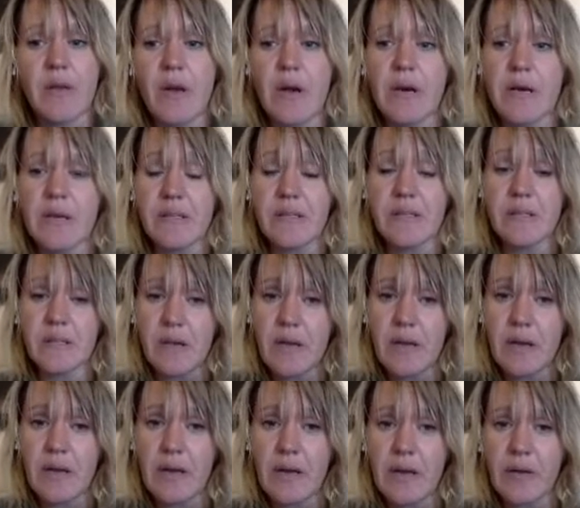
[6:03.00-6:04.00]
not as
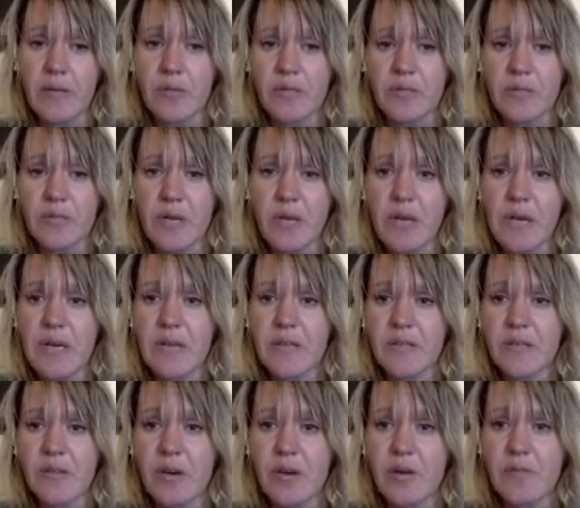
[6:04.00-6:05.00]
outside as
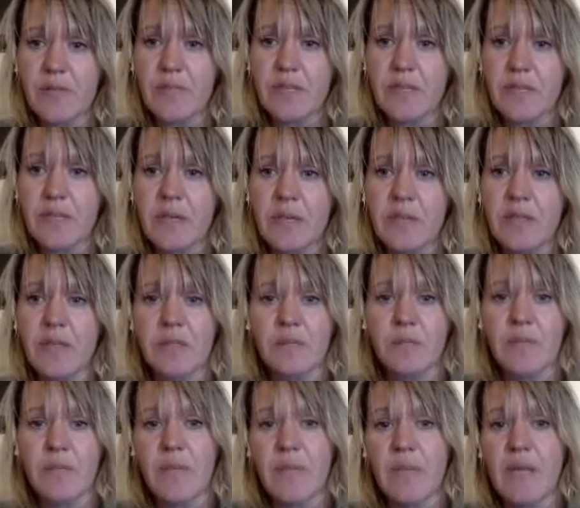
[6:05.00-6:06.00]
often because
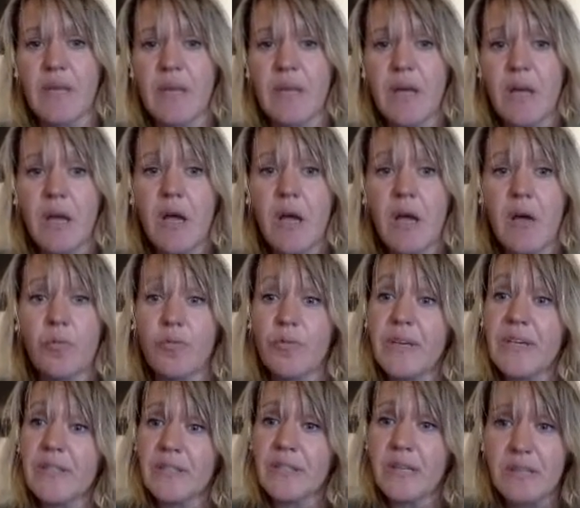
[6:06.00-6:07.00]
maybe
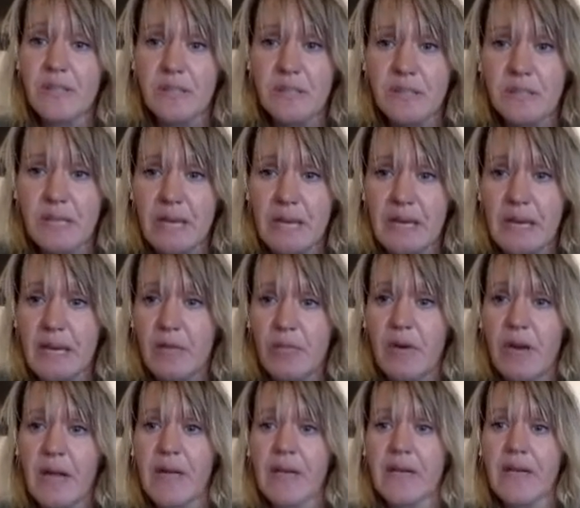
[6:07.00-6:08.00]
recess is getting
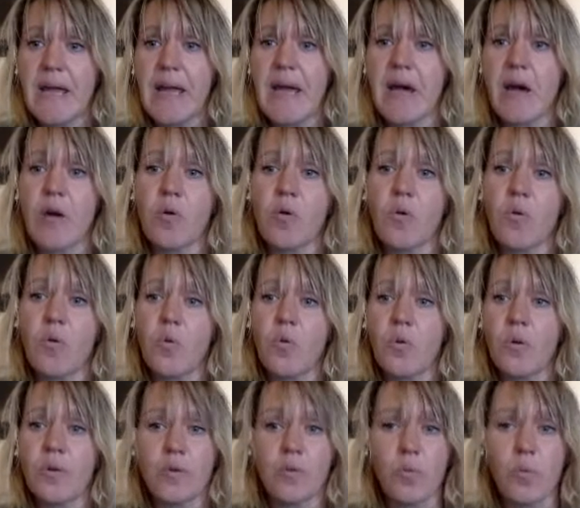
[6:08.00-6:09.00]
rained out
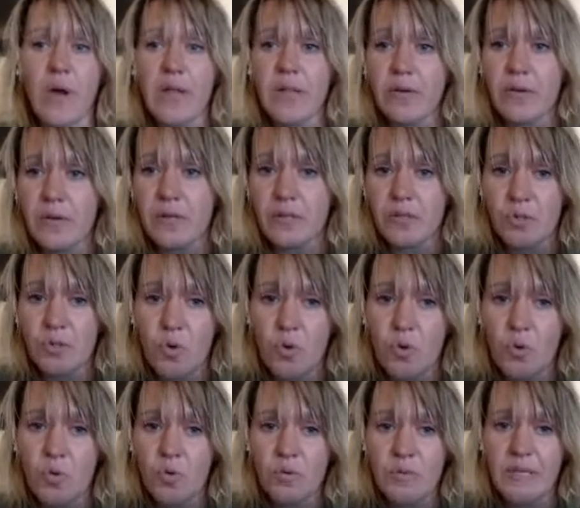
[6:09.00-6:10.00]
or the weather is
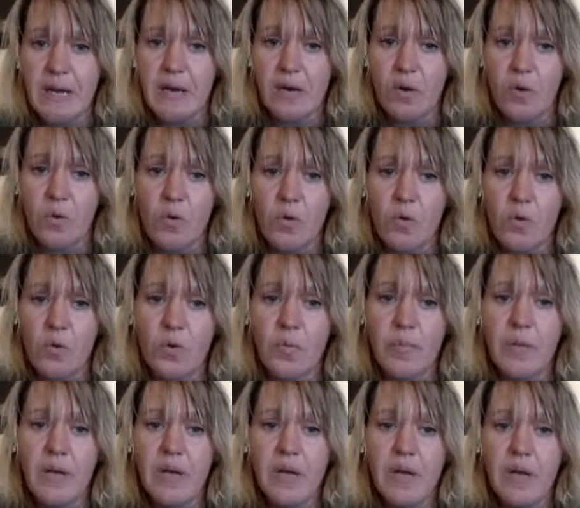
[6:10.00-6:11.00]
cold at
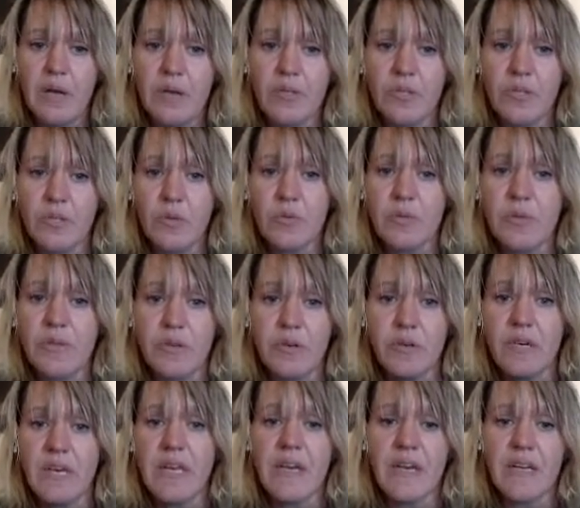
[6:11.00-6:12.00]
home. So
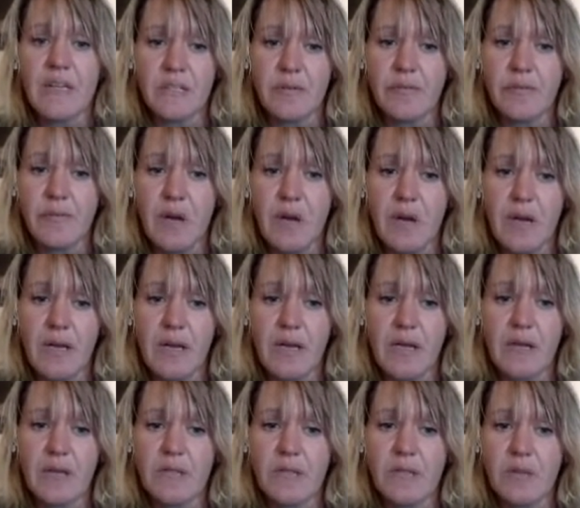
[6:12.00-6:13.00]
they're needing to
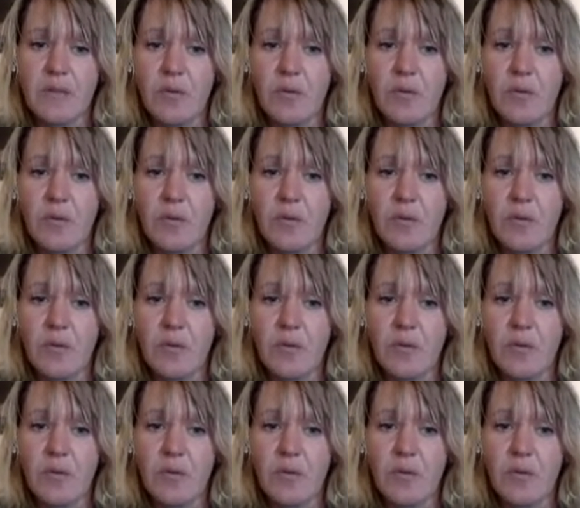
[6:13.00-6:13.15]
find,